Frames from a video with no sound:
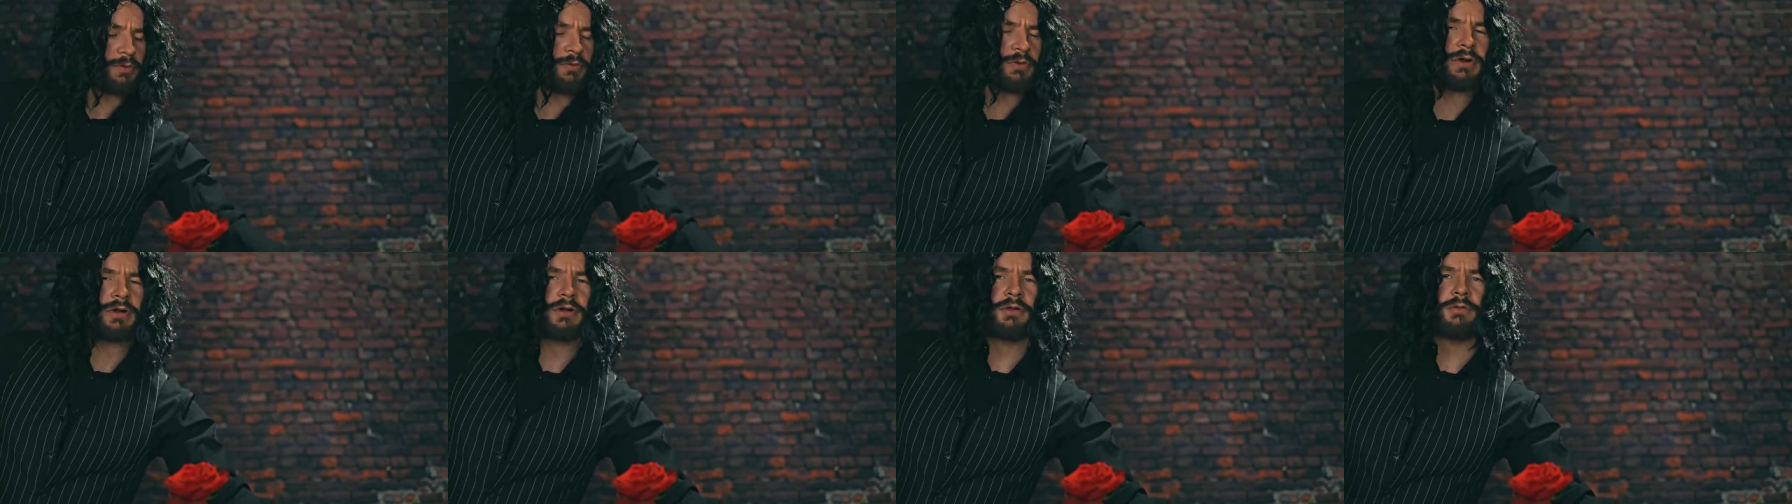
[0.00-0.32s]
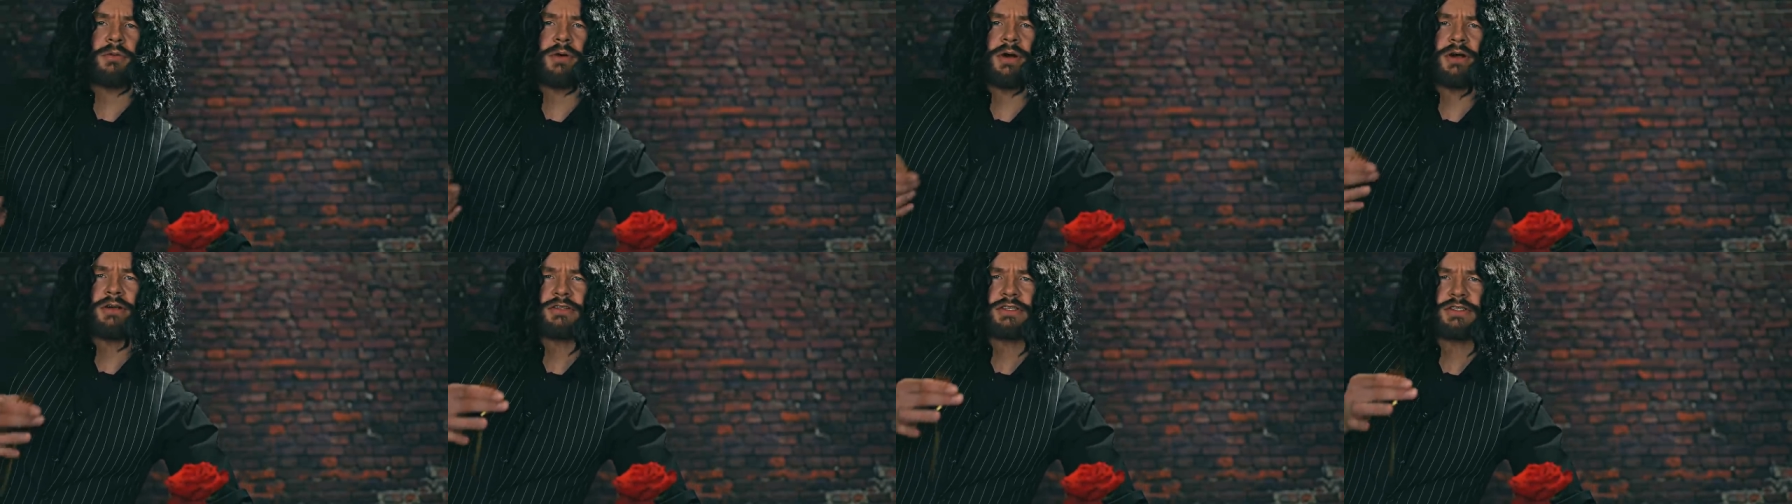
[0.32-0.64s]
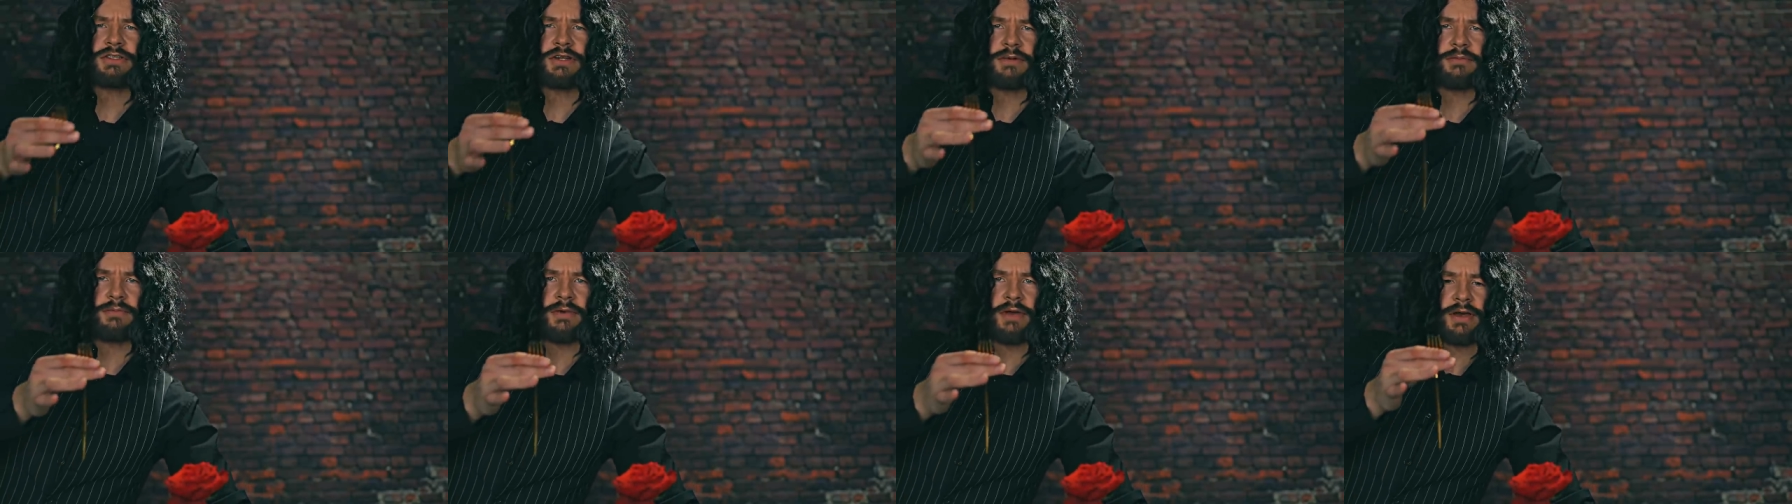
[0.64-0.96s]
Well,
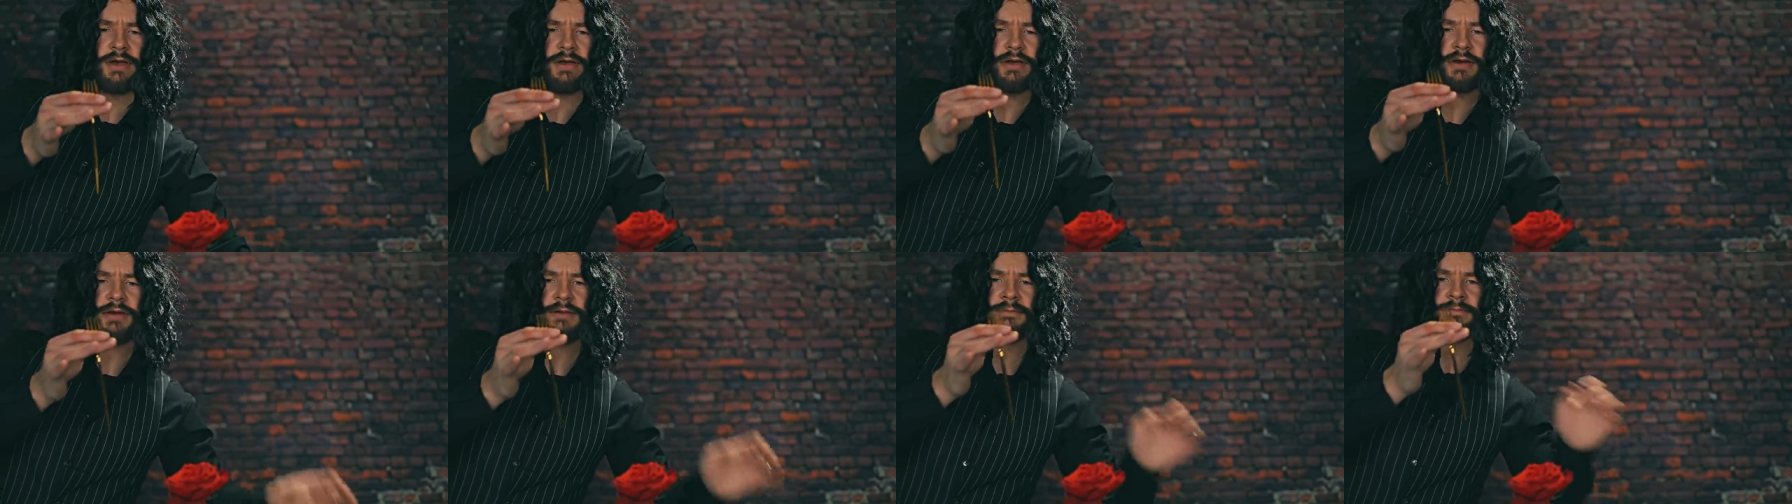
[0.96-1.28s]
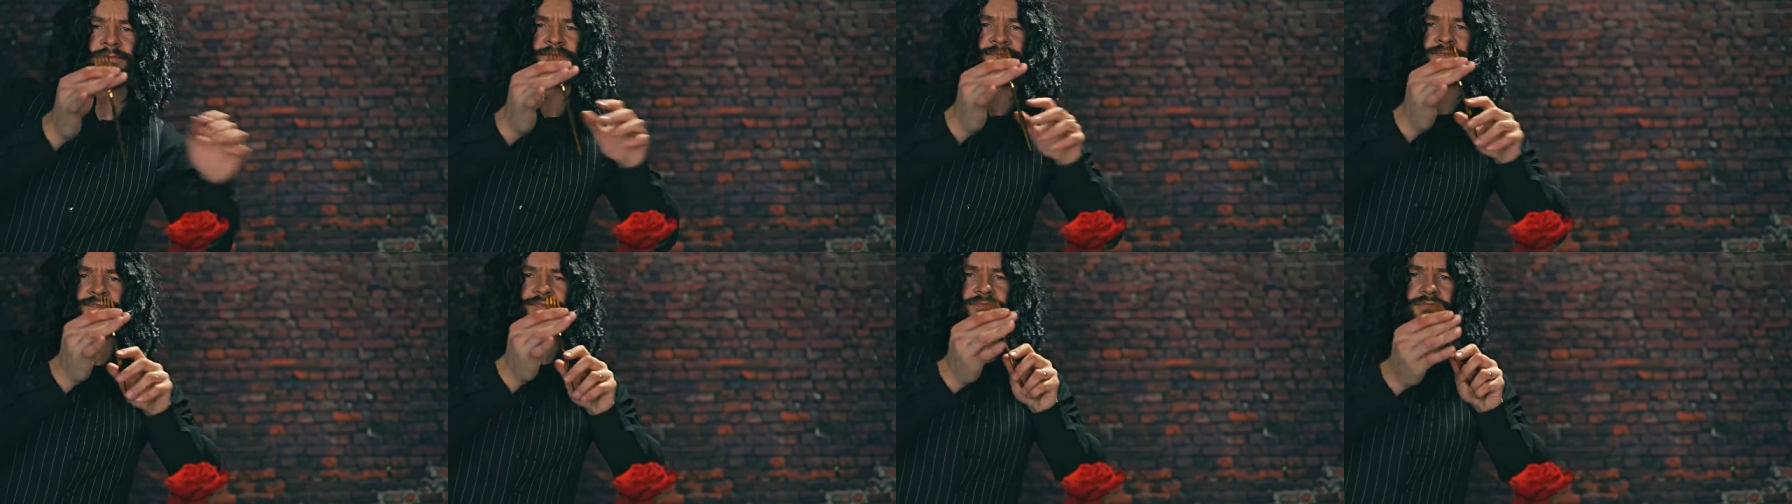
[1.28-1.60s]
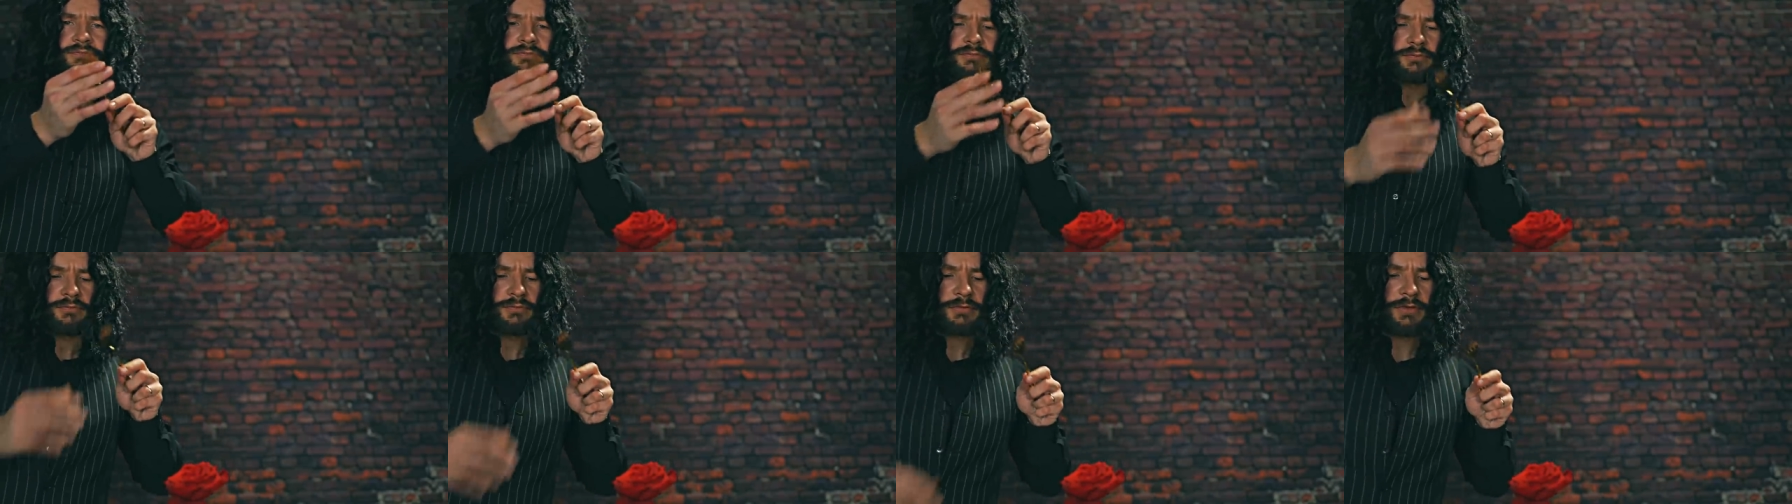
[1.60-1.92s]
whilst I'm here,
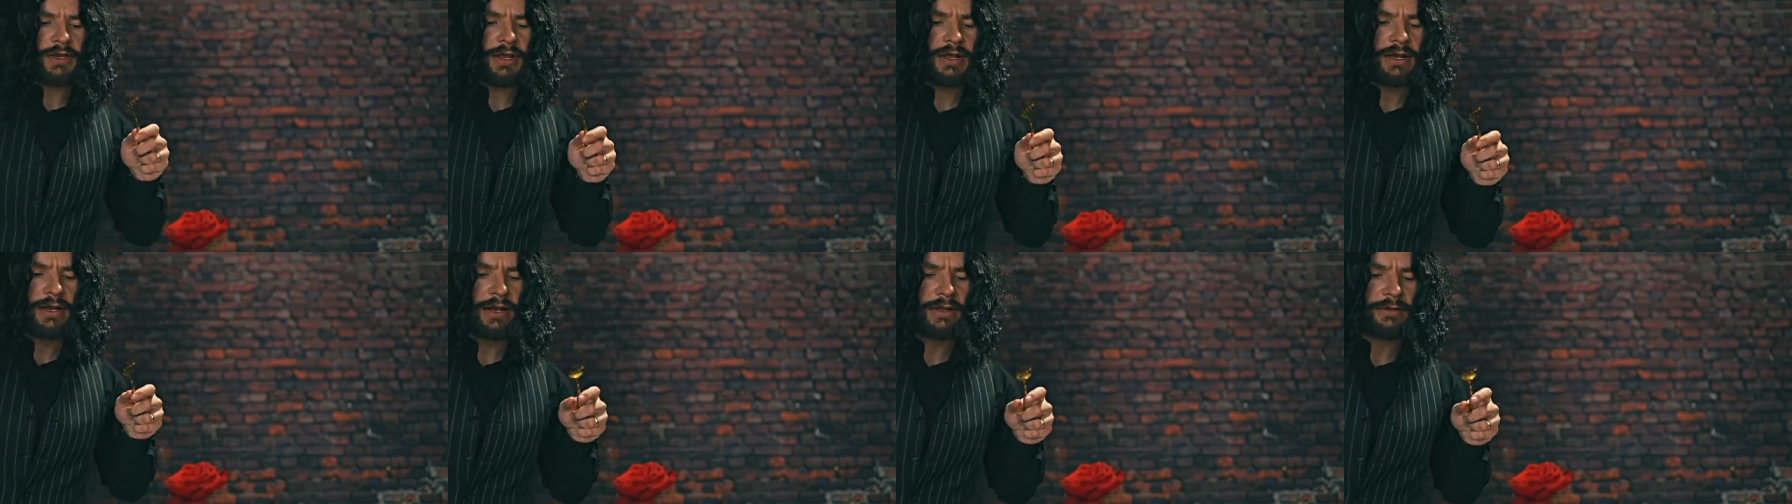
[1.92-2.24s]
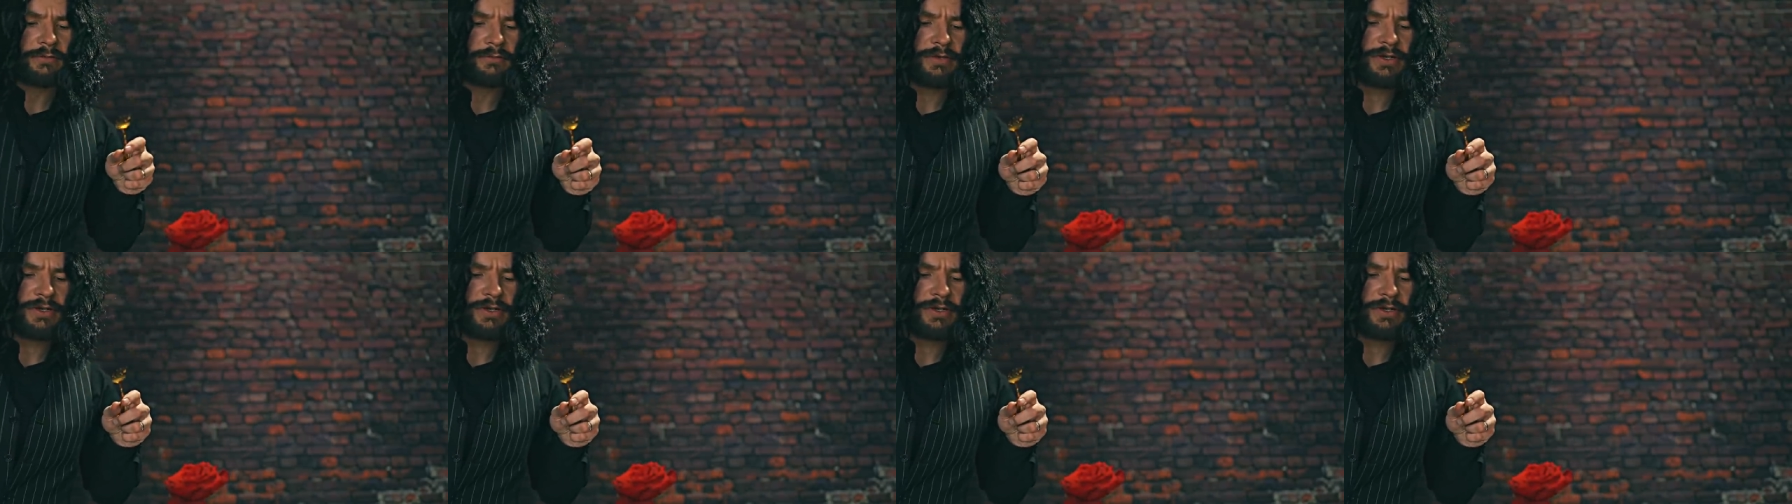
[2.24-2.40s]
let